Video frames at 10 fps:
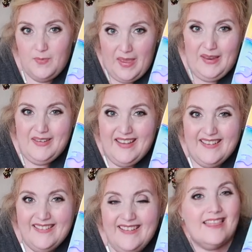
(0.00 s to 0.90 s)
painting.
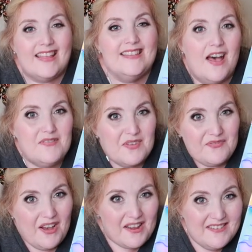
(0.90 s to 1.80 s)
Let's have
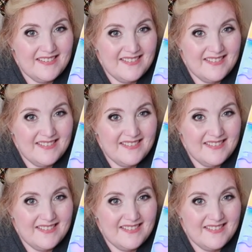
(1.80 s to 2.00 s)
some fun.